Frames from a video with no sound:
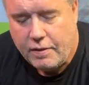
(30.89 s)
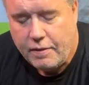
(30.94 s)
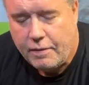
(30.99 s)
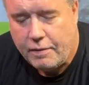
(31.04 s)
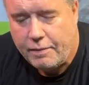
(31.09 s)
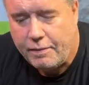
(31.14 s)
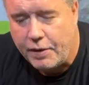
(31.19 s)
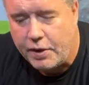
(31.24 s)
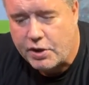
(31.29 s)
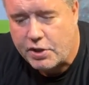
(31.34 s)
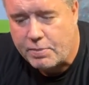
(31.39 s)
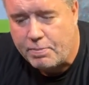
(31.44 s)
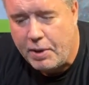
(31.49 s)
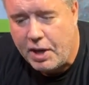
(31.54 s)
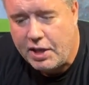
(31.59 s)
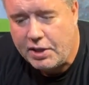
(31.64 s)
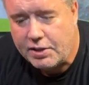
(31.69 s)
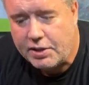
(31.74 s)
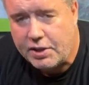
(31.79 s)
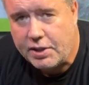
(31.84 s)
First
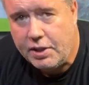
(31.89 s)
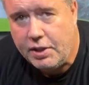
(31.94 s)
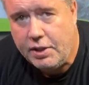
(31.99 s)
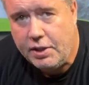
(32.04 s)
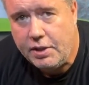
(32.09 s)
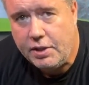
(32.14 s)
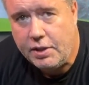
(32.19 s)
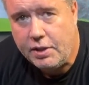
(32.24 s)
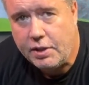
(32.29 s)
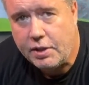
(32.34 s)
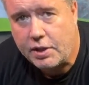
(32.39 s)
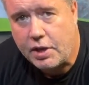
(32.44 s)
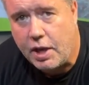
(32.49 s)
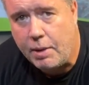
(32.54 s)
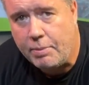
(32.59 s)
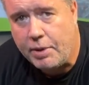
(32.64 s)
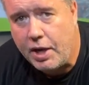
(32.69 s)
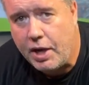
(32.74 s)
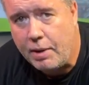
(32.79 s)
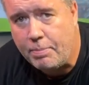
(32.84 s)
month
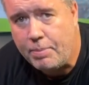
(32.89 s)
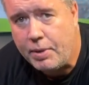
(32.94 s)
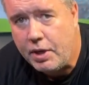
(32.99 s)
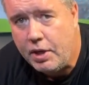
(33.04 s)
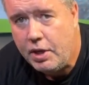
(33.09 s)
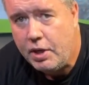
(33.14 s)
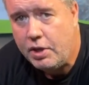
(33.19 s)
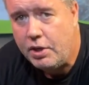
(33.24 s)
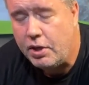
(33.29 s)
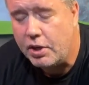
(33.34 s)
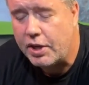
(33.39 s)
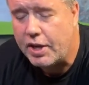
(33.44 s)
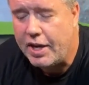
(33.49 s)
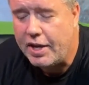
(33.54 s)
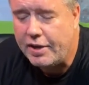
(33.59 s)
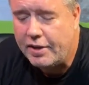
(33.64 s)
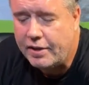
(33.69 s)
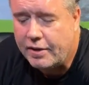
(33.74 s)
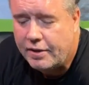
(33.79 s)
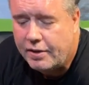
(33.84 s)
coming up, you're
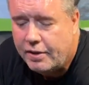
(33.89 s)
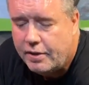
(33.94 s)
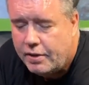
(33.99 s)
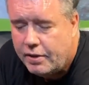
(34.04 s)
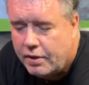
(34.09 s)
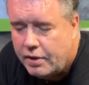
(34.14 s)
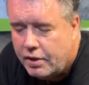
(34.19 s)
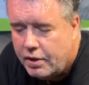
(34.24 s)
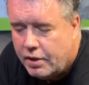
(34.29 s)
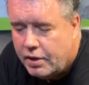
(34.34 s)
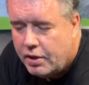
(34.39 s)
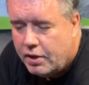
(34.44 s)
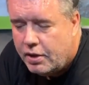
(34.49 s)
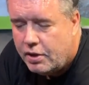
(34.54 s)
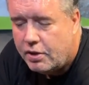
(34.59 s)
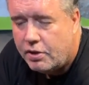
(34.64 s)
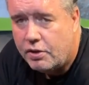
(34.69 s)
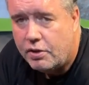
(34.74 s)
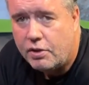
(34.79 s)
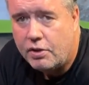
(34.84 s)
getting
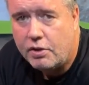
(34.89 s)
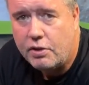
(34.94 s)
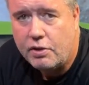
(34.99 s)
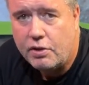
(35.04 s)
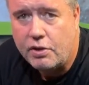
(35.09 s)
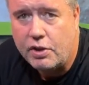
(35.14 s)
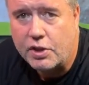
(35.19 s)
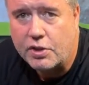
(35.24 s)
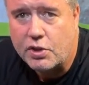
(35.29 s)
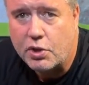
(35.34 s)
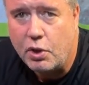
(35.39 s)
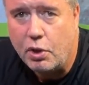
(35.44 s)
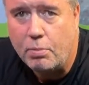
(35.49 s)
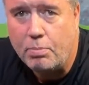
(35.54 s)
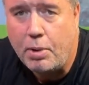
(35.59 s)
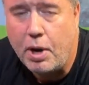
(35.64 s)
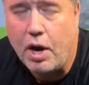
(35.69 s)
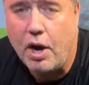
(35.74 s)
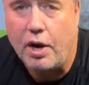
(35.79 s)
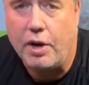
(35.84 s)
this whole
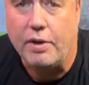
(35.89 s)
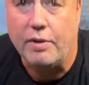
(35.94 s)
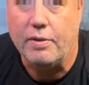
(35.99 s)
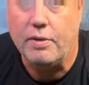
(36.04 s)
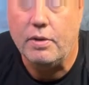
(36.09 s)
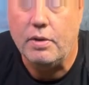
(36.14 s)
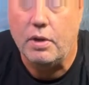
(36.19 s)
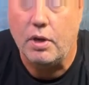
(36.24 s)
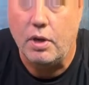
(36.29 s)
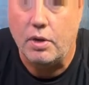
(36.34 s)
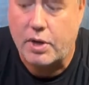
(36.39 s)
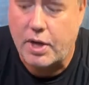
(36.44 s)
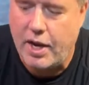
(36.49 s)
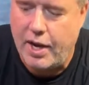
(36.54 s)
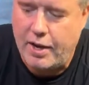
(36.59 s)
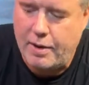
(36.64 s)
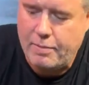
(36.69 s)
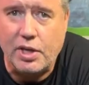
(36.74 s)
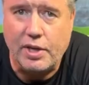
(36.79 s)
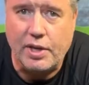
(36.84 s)
part,
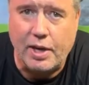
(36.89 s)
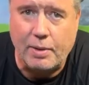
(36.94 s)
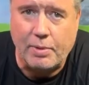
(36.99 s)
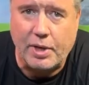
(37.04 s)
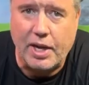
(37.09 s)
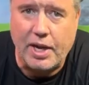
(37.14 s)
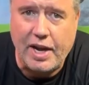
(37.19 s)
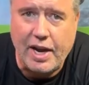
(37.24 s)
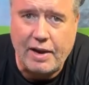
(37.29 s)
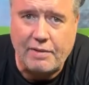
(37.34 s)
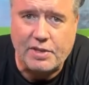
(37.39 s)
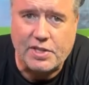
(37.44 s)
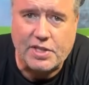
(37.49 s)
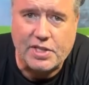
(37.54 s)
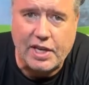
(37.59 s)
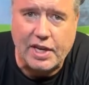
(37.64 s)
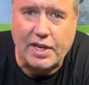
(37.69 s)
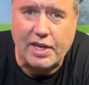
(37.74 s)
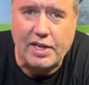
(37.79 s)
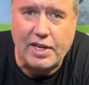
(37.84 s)
okay? And I'm going to have a
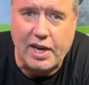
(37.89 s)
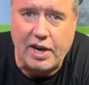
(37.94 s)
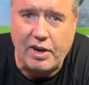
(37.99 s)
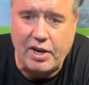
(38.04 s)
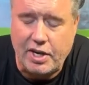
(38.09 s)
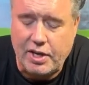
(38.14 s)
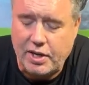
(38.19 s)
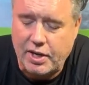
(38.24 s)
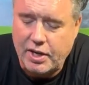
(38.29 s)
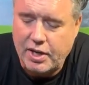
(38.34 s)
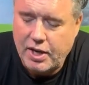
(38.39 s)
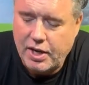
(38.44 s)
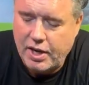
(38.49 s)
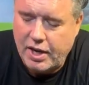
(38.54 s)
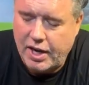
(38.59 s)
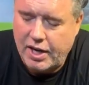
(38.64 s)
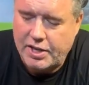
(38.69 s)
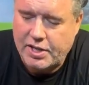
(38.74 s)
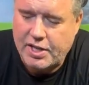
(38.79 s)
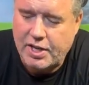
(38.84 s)
secondary
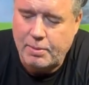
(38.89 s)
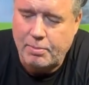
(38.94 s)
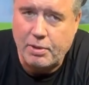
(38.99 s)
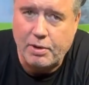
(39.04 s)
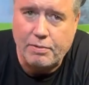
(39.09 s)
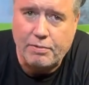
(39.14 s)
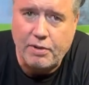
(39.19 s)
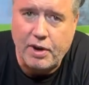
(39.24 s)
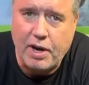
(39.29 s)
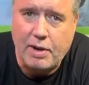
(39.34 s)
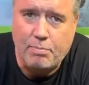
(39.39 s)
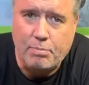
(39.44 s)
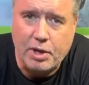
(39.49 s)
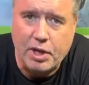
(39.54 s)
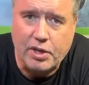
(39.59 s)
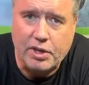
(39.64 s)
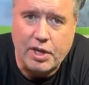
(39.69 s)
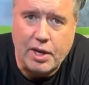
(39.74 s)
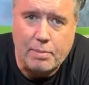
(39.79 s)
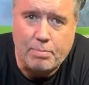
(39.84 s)
timber frame
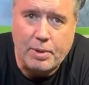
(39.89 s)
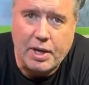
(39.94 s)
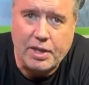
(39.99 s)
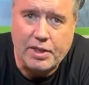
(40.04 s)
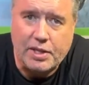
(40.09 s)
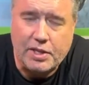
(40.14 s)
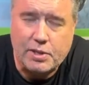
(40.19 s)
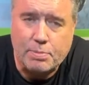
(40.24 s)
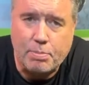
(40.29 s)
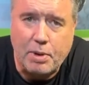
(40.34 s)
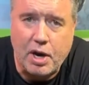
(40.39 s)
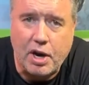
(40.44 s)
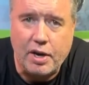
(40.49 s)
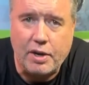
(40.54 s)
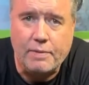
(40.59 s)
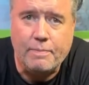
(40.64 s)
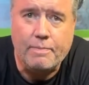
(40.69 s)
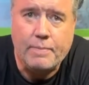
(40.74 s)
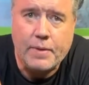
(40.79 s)
build up on this part.